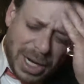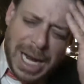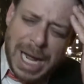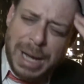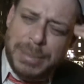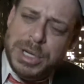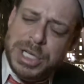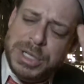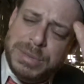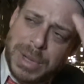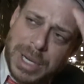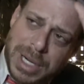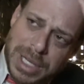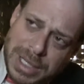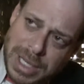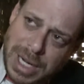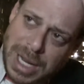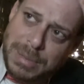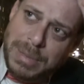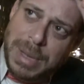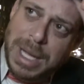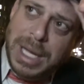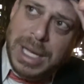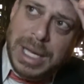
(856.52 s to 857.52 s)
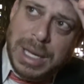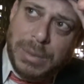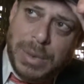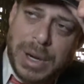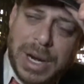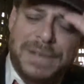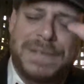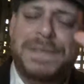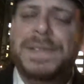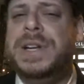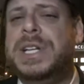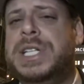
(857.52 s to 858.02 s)
how much money did I make, and when
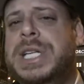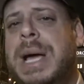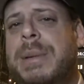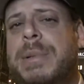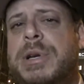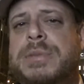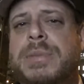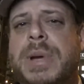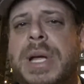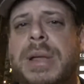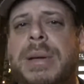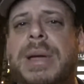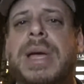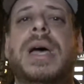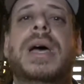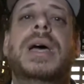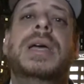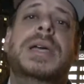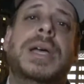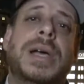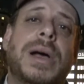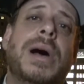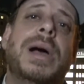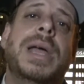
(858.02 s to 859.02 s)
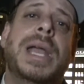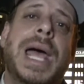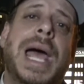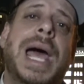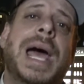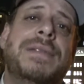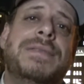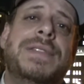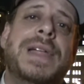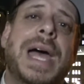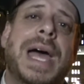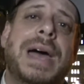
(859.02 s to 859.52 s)
I finished how much money did I make. You kind of
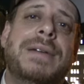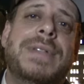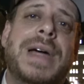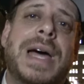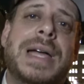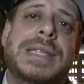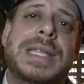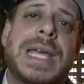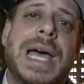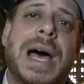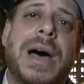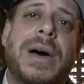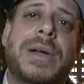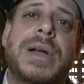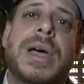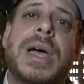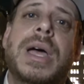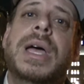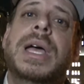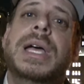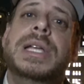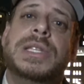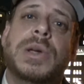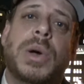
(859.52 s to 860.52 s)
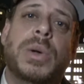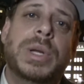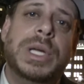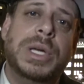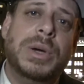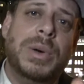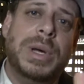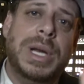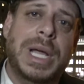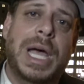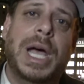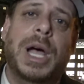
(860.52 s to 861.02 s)
have to have that down. It's only
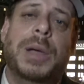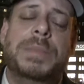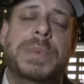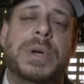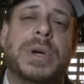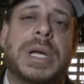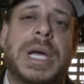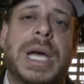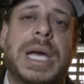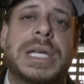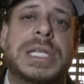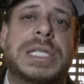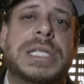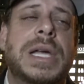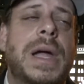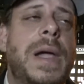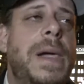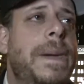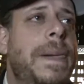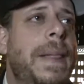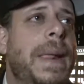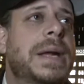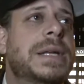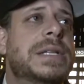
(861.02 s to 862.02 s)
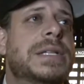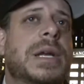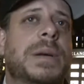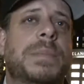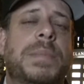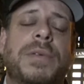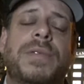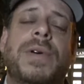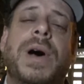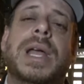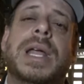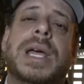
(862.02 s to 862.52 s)
going to help your case, and it's going to
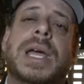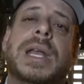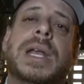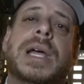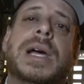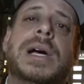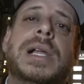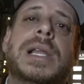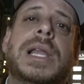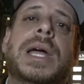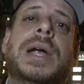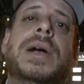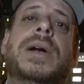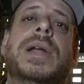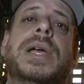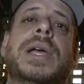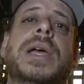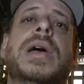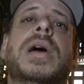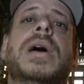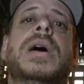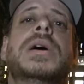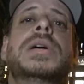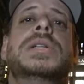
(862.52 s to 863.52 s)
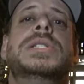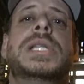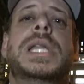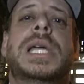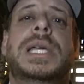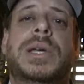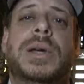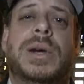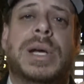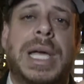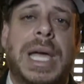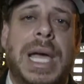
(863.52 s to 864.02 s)
provide, again, clarity so
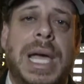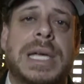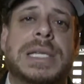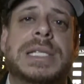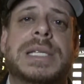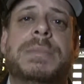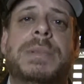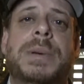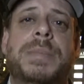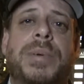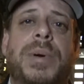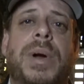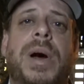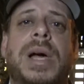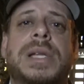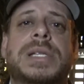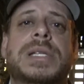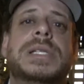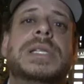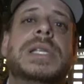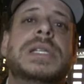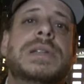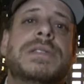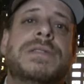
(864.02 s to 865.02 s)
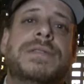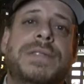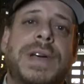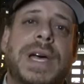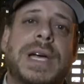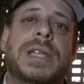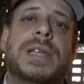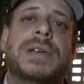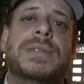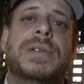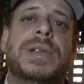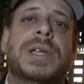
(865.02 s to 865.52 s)
that your case can be processed as
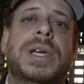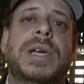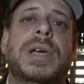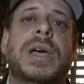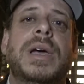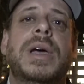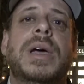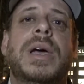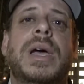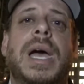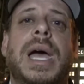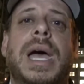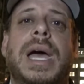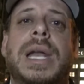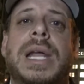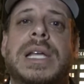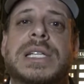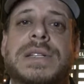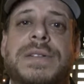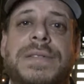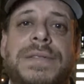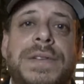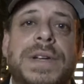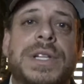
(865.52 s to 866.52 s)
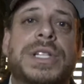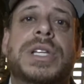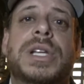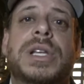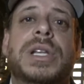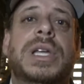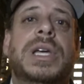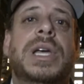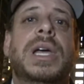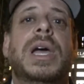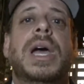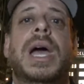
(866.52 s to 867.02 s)
effectively and as
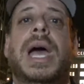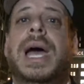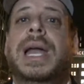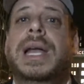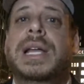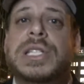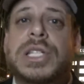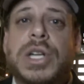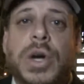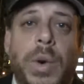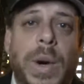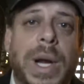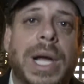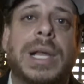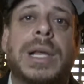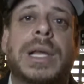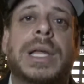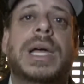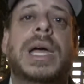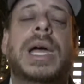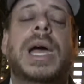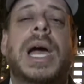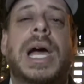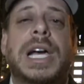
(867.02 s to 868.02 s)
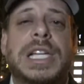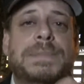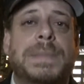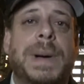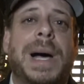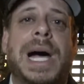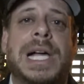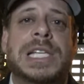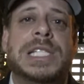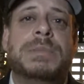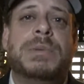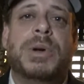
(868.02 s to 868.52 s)
efficiently and as quickly as
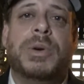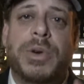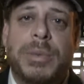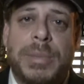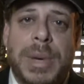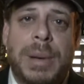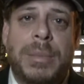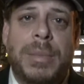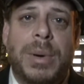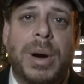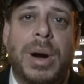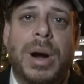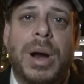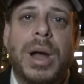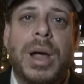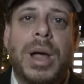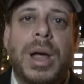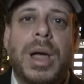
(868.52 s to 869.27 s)
possible. Remember,